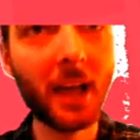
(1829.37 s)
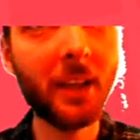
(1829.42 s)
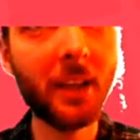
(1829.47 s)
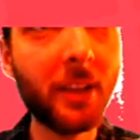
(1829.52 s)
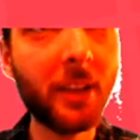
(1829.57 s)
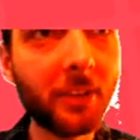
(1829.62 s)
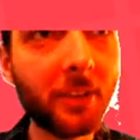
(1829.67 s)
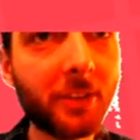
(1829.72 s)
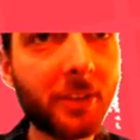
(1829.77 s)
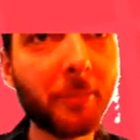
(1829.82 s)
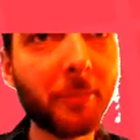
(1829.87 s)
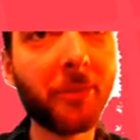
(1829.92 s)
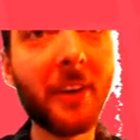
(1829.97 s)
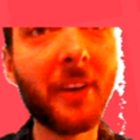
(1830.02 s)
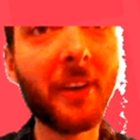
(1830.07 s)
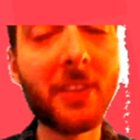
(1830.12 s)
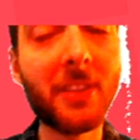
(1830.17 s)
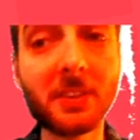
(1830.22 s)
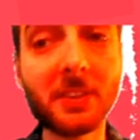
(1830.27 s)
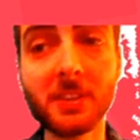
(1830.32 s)

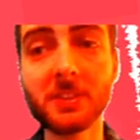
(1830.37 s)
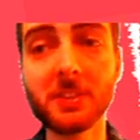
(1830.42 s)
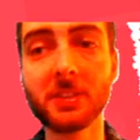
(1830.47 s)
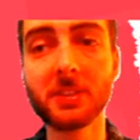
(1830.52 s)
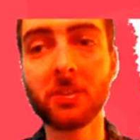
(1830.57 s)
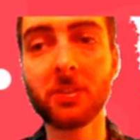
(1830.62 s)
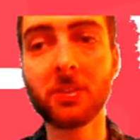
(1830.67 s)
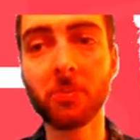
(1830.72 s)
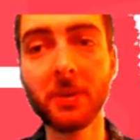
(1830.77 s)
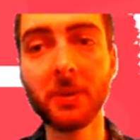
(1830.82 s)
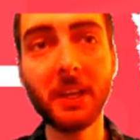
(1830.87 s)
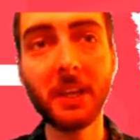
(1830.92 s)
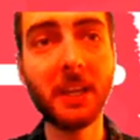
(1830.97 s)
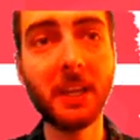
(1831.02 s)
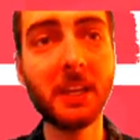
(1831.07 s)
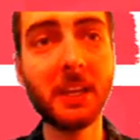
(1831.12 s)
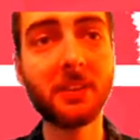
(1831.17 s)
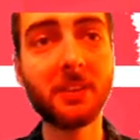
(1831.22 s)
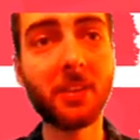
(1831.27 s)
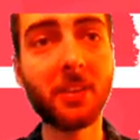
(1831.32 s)
Simplified, this is 3 to the